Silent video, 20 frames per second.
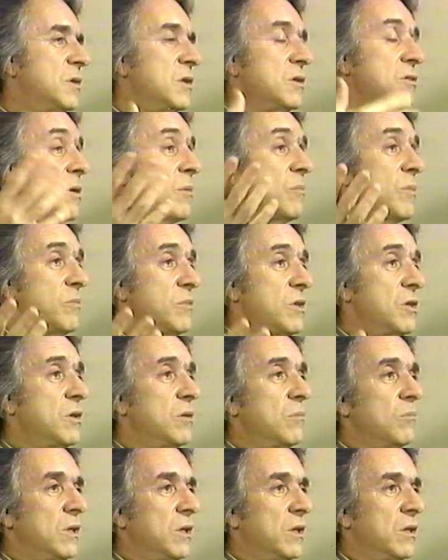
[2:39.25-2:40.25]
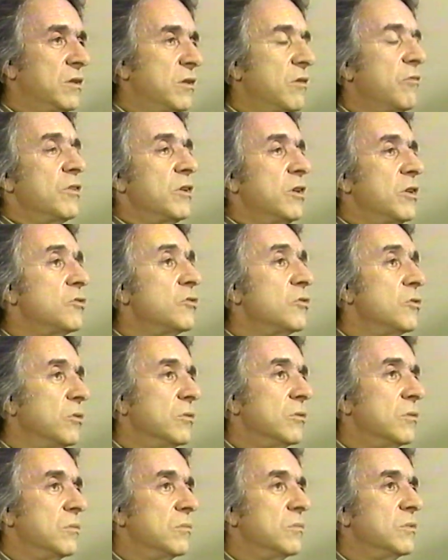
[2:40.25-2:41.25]
And sometimes I did them a little differently too.
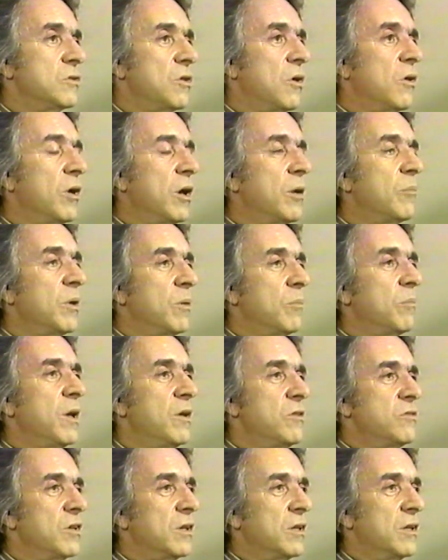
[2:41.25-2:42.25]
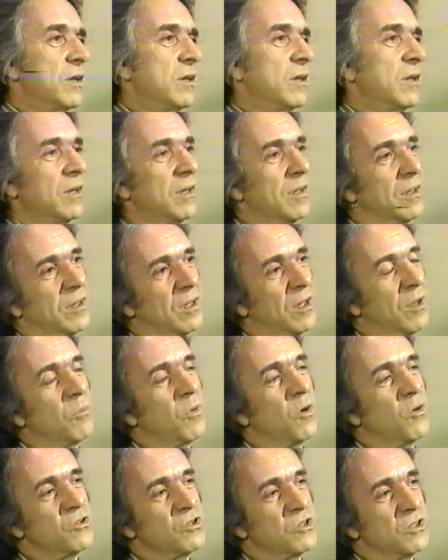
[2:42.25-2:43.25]
It was all right, but basically the
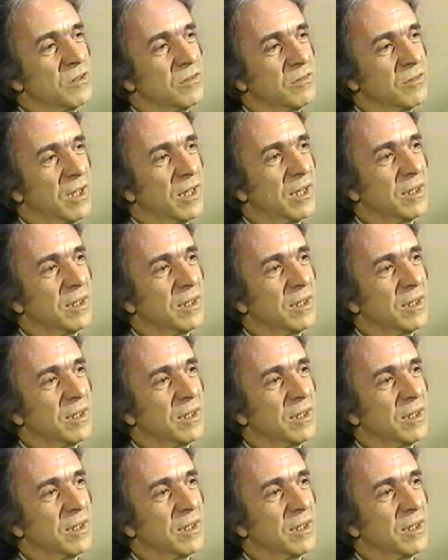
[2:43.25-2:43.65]
emotion of that.